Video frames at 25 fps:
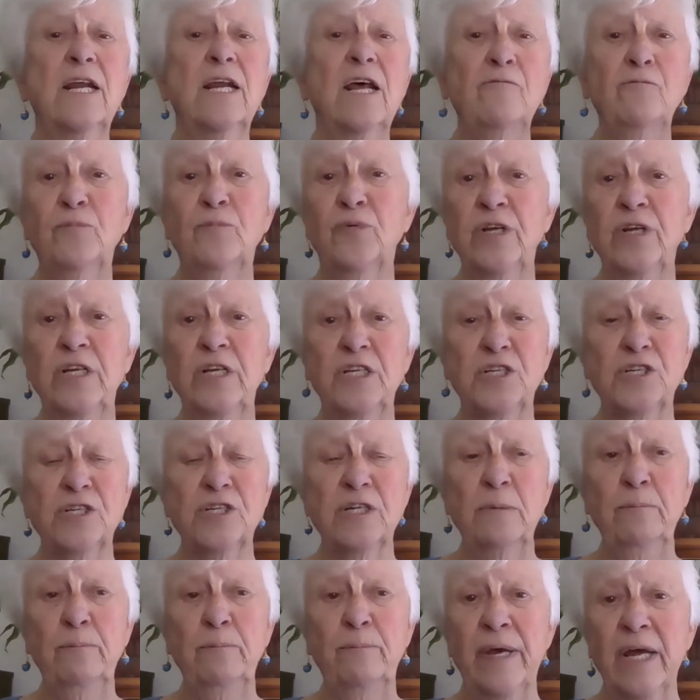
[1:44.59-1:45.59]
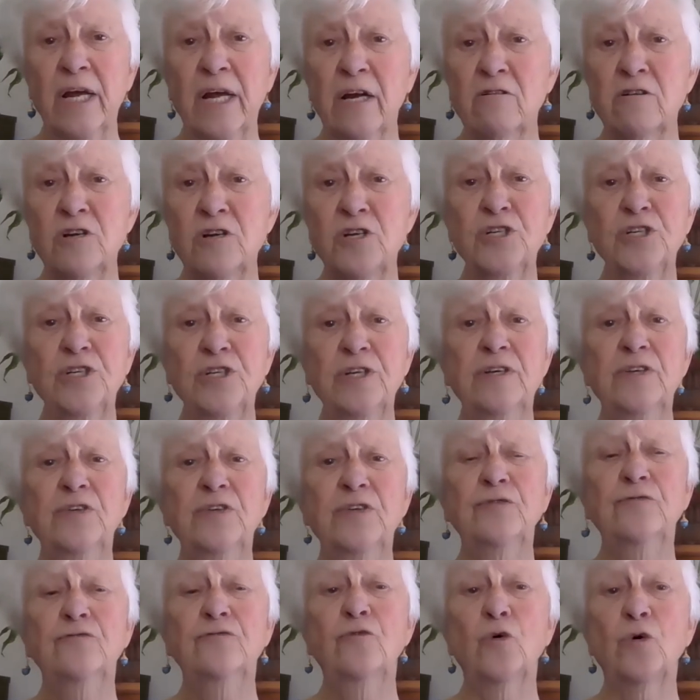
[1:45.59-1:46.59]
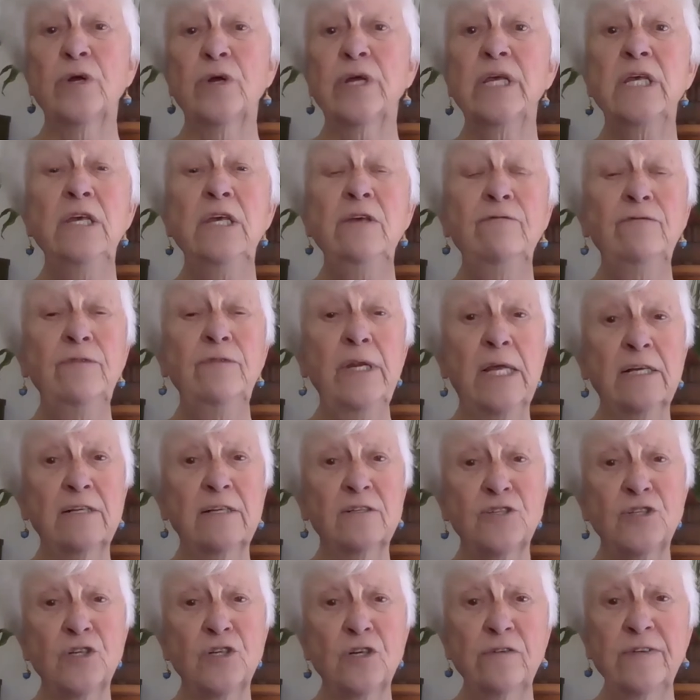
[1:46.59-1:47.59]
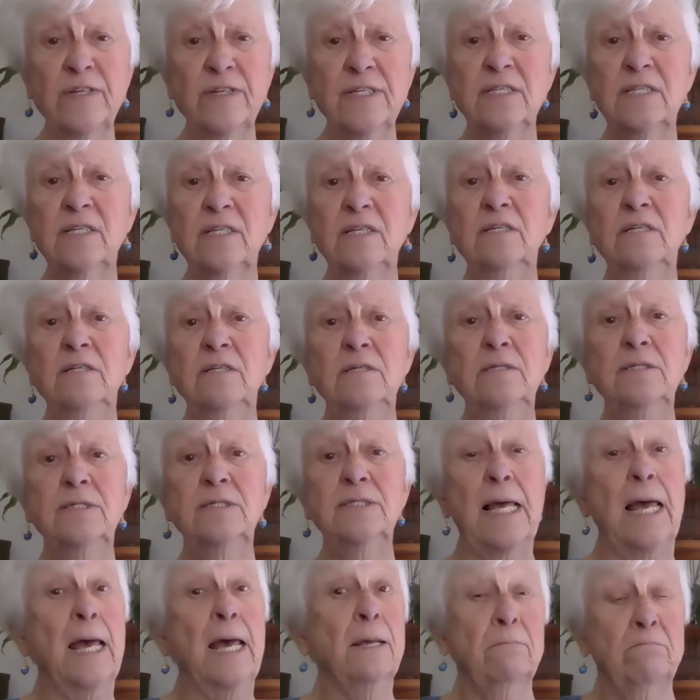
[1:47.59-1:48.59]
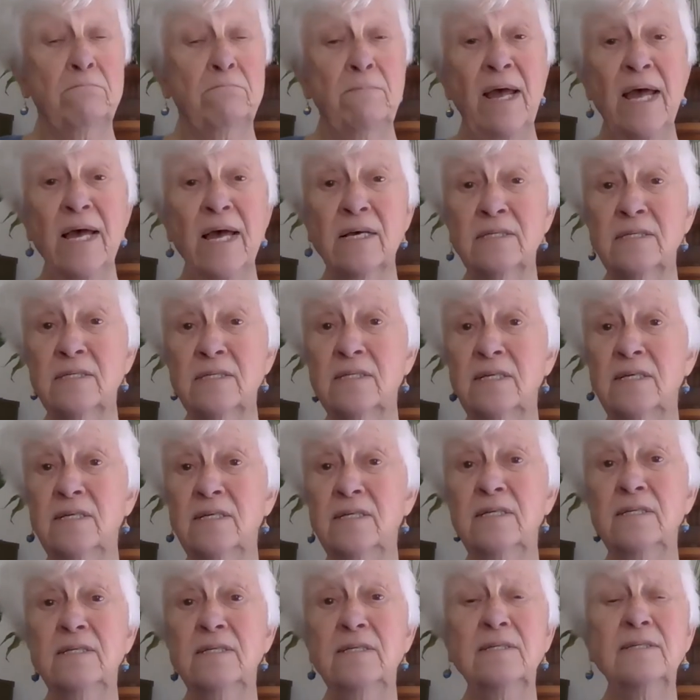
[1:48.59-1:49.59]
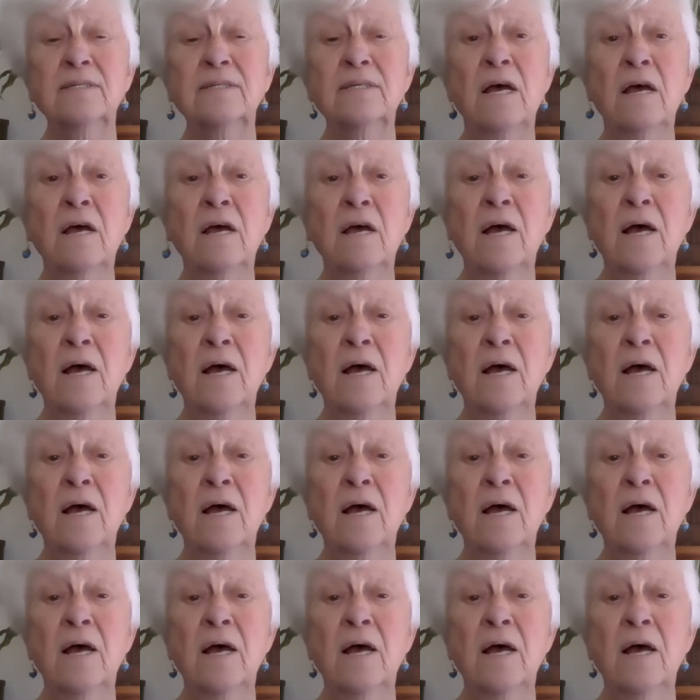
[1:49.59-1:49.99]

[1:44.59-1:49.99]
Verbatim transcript: I've preached in parishes for evening services, at masses,